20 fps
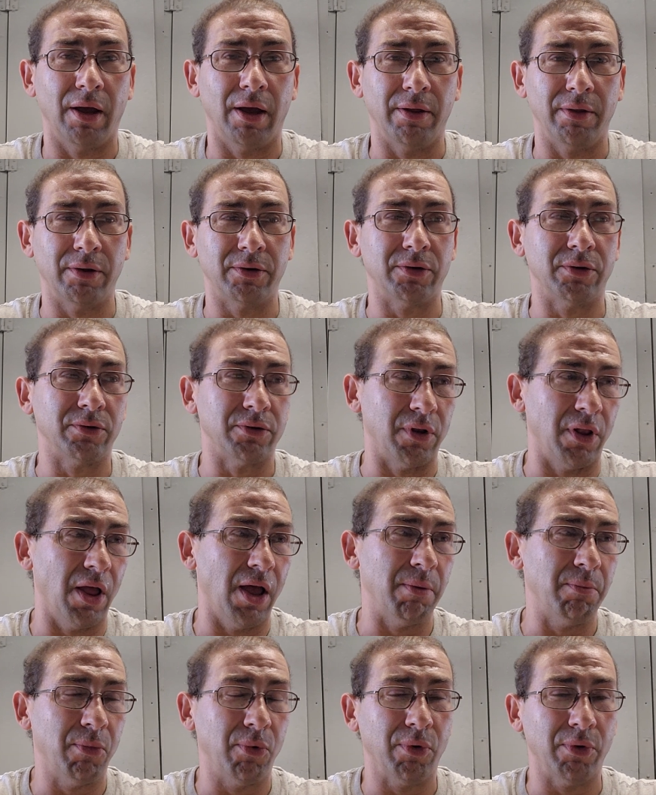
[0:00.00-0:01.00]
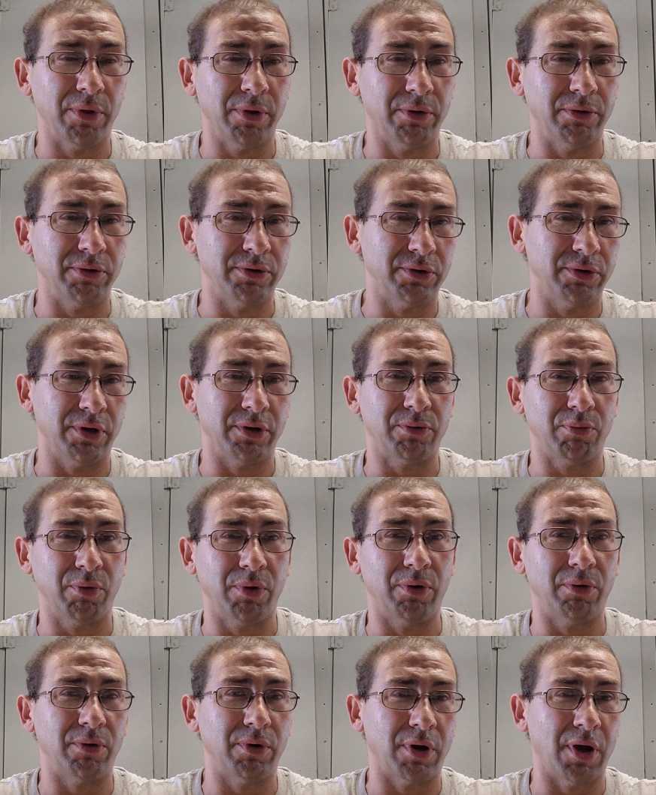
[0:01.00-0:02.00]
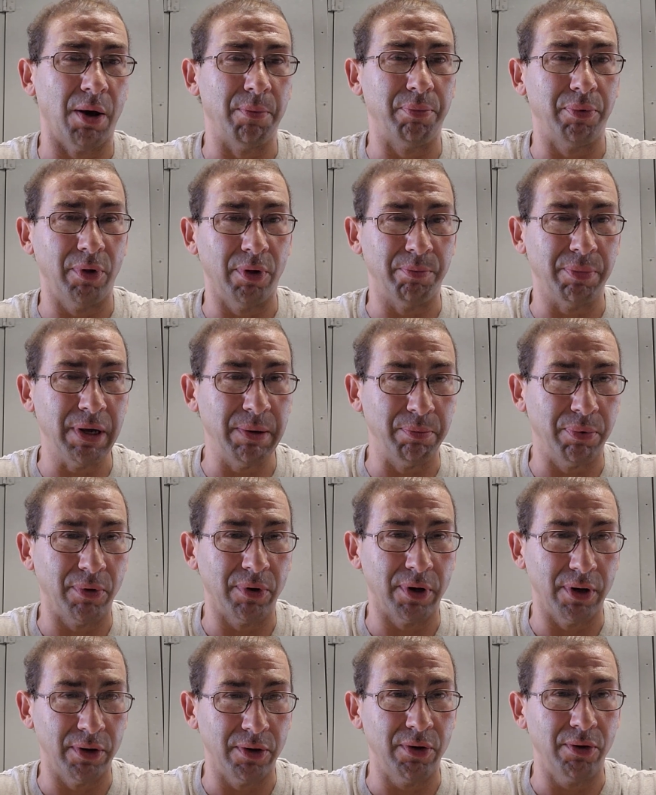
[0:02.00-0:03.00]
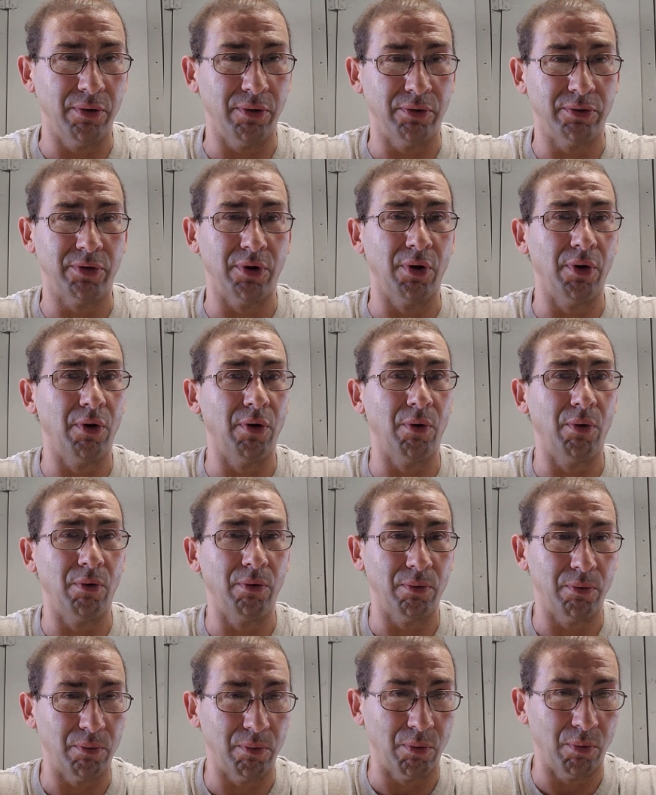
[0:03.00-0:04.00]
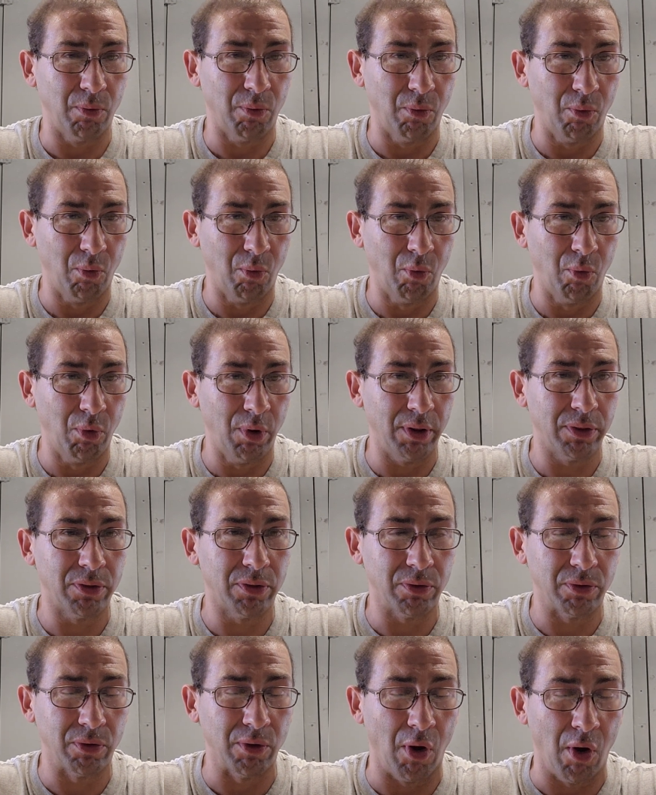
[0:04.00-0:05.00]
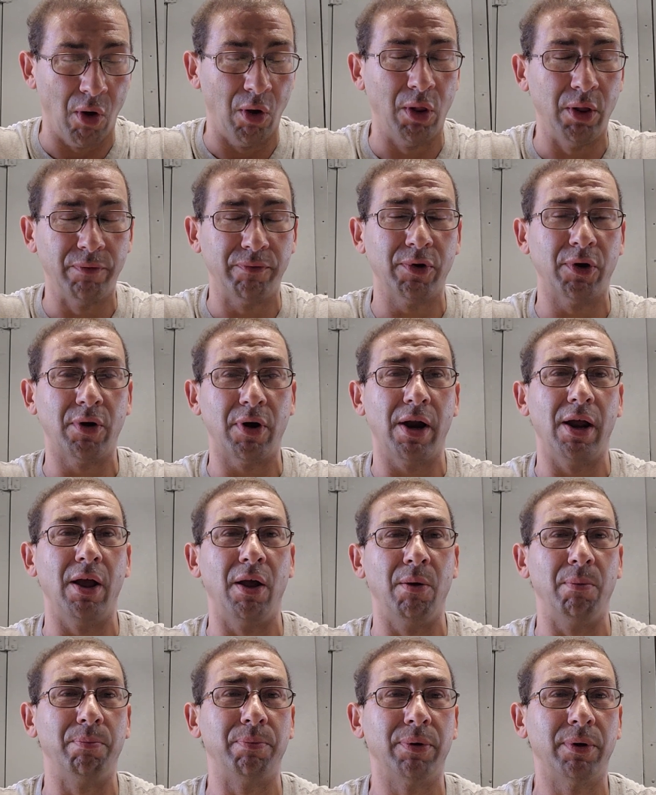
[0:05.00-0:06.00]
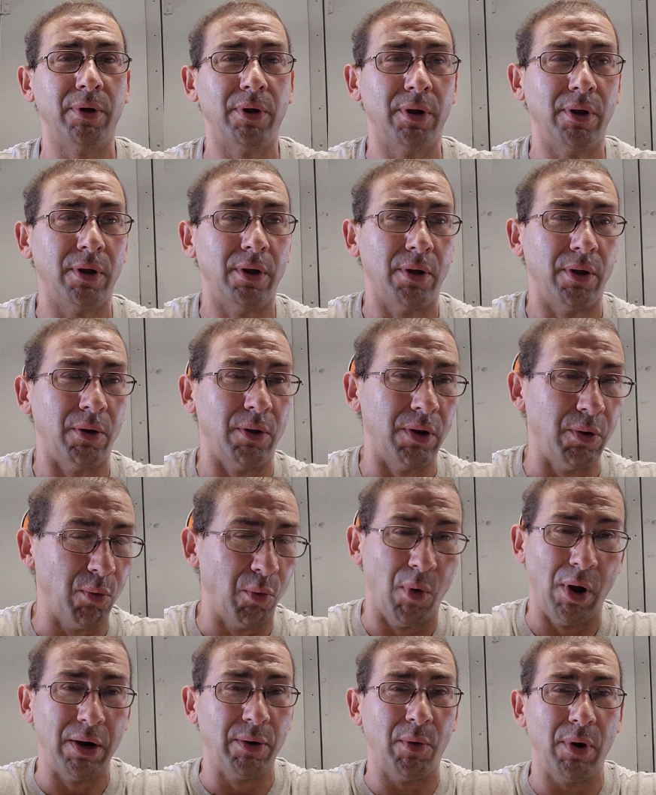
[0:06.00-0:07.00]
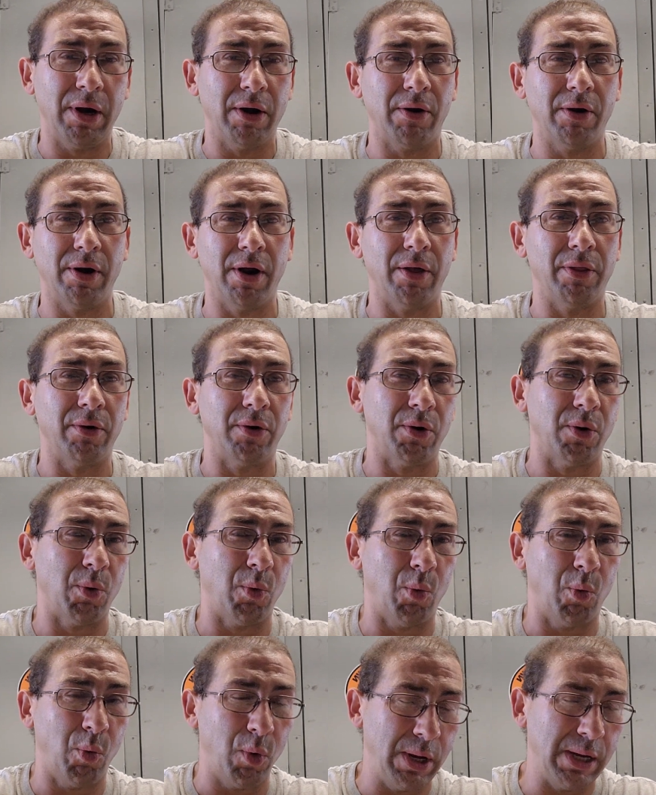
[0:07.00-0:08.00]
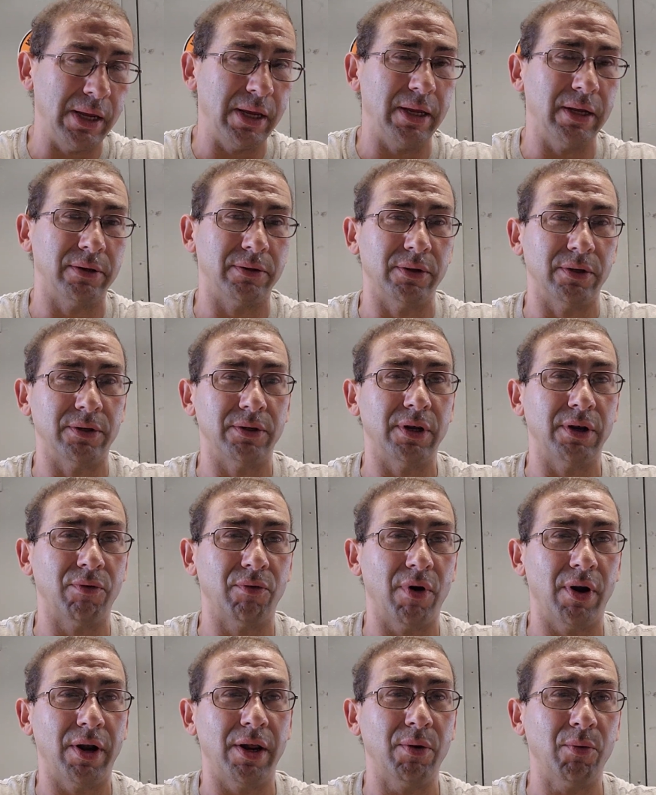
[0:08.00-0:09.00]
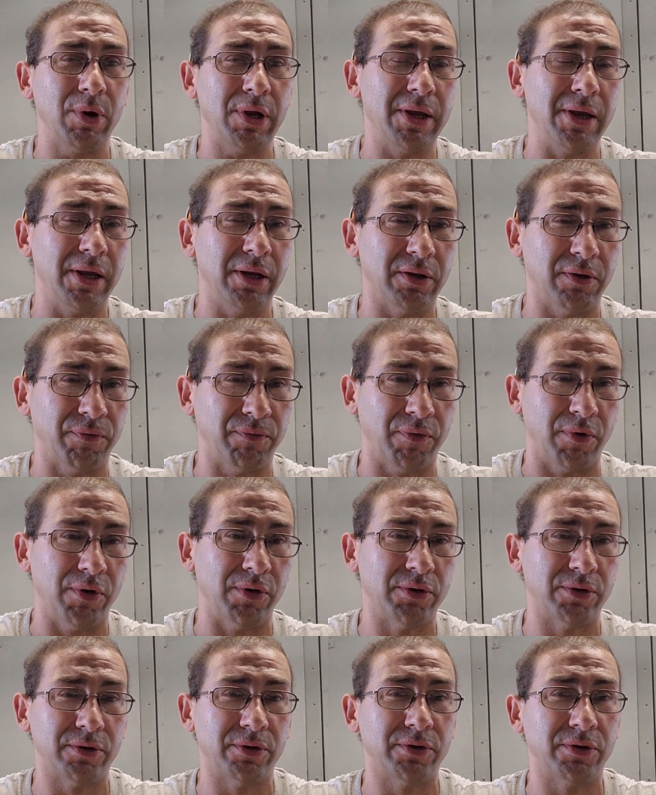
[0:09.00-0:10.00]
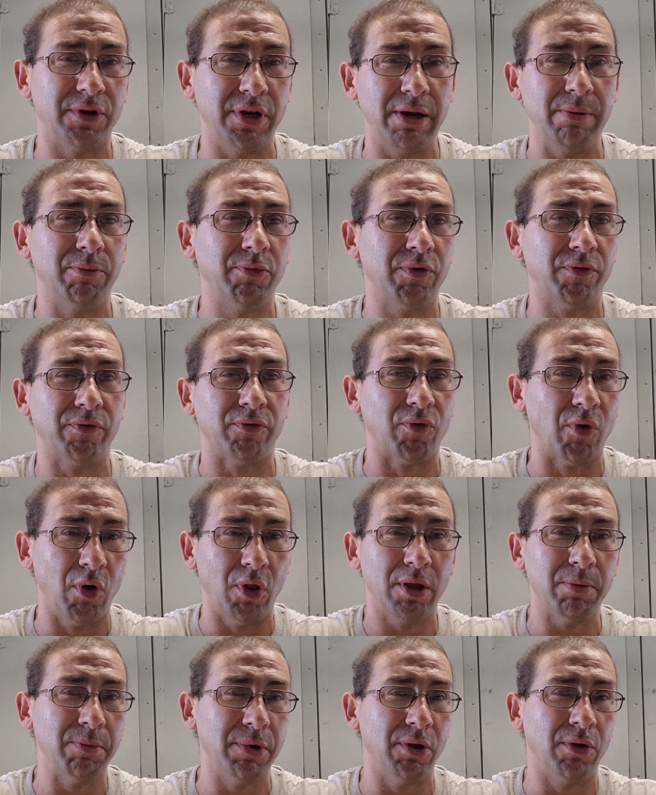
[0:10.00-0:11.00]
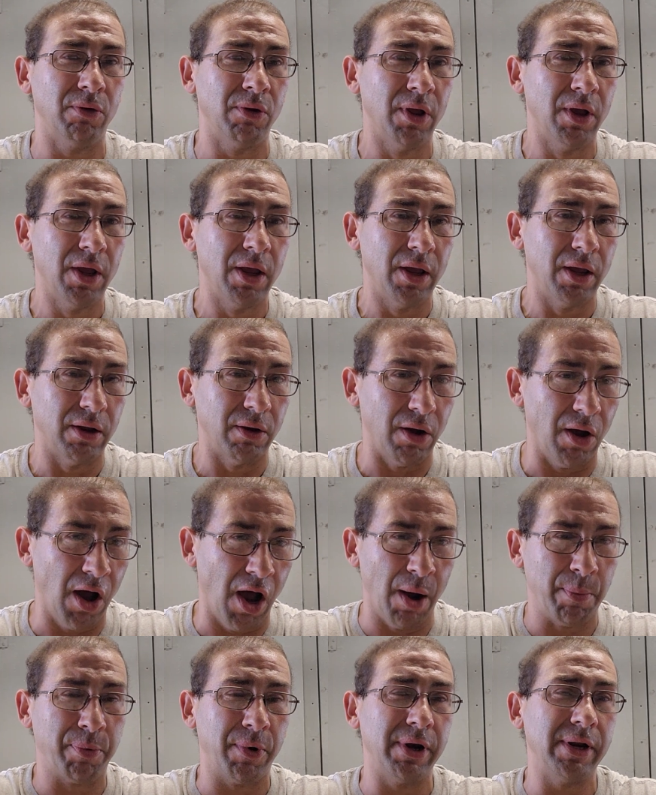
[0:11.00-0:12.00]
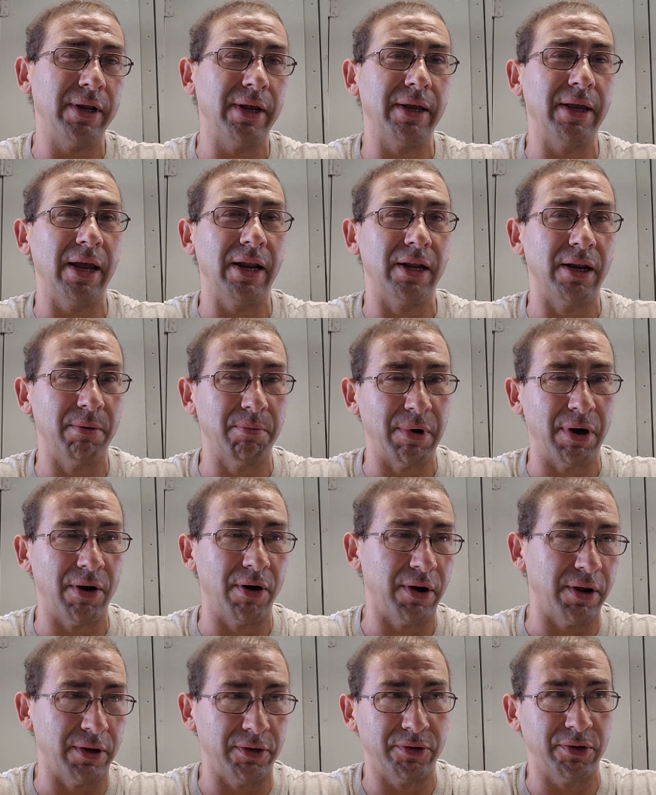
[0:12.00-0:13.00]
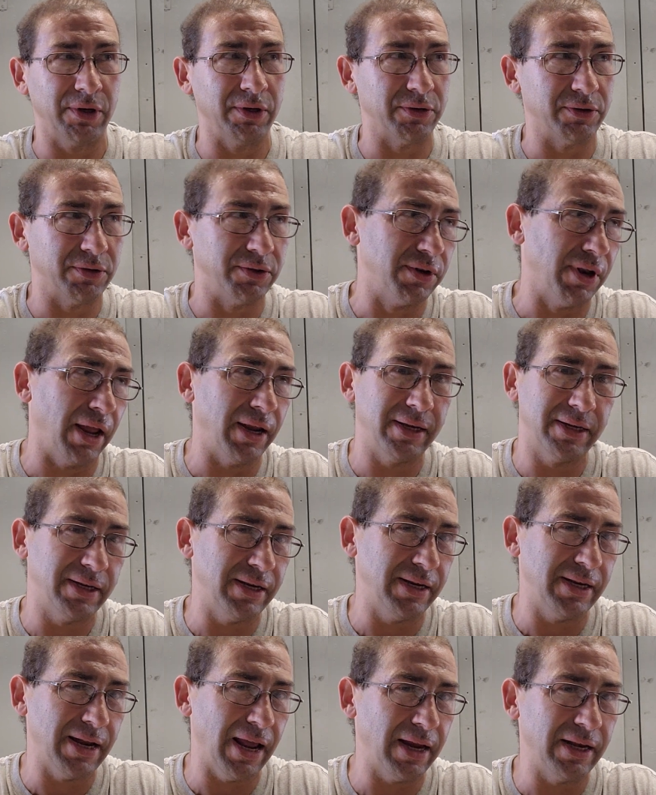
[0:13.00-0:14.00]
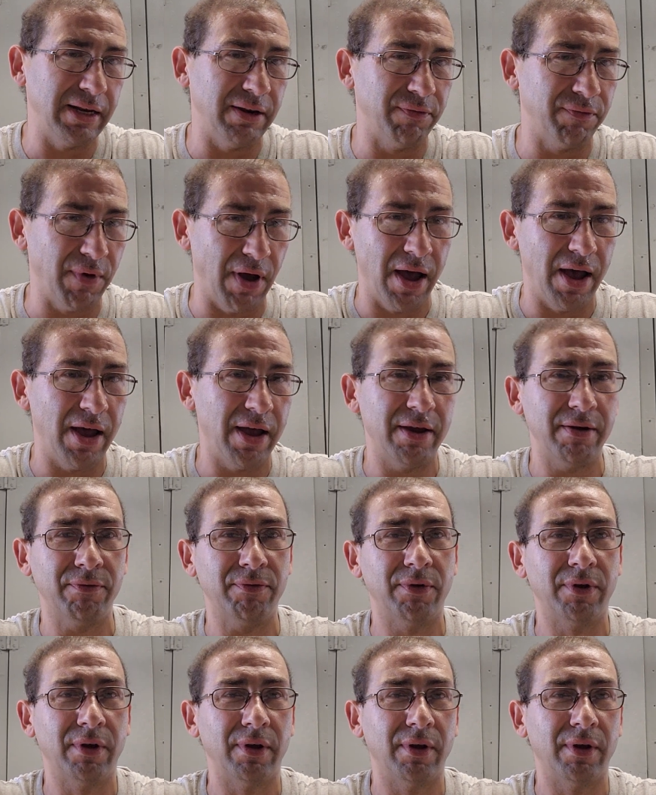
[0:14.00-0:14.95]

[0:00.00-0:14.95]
This is a lot more than just what a couple of people can do. So, with all of your help, in one way or another, we can get this thing running. We can get the first steam-driven rolling mill operating again in America since 1995,